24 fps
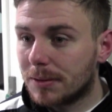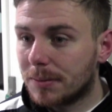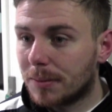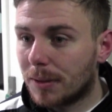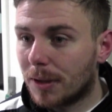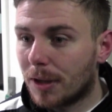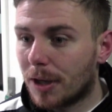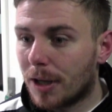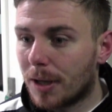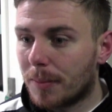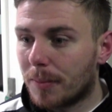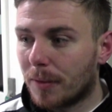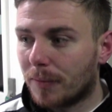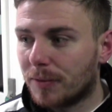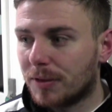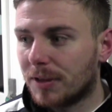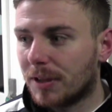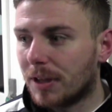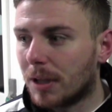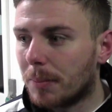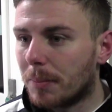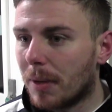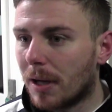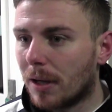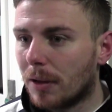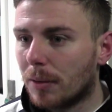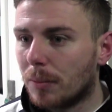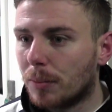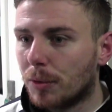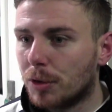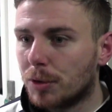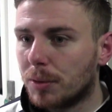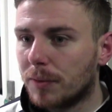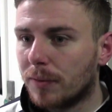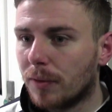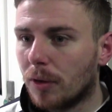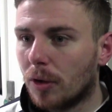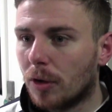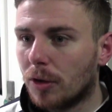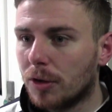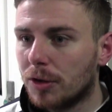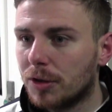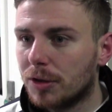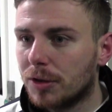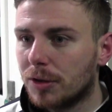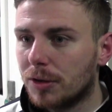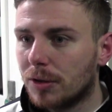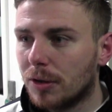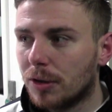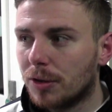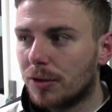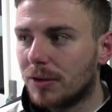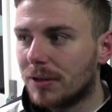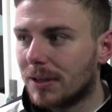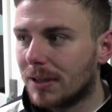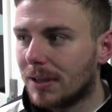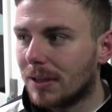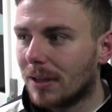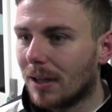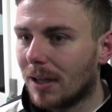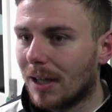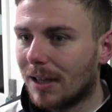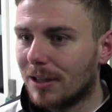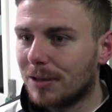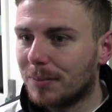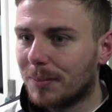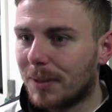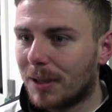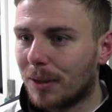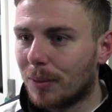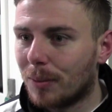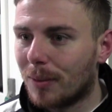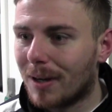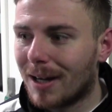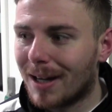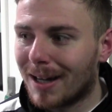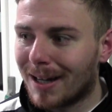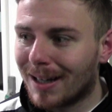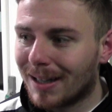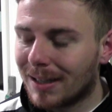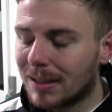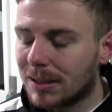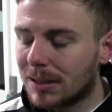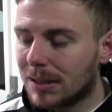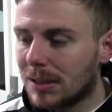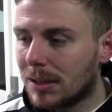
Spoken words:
Obviously in the manner in which we've lost, losing it at the last minute, where